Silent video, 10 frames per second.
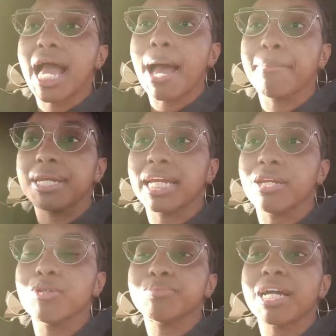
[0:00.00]
And it was my
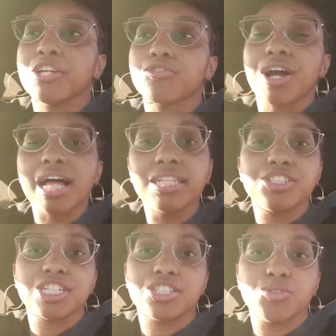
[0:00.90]
neurologist who was
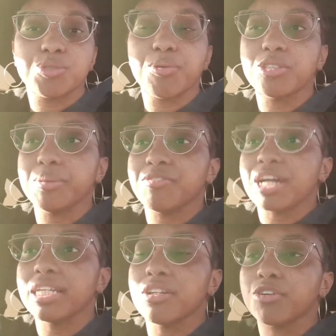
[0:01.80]
supposed to be writing the
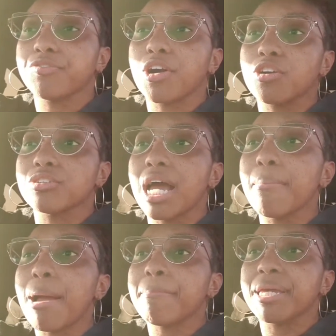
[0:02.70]
referral, not my
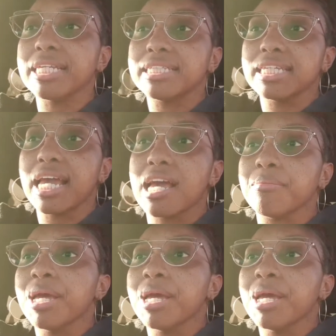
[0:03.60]
PCM.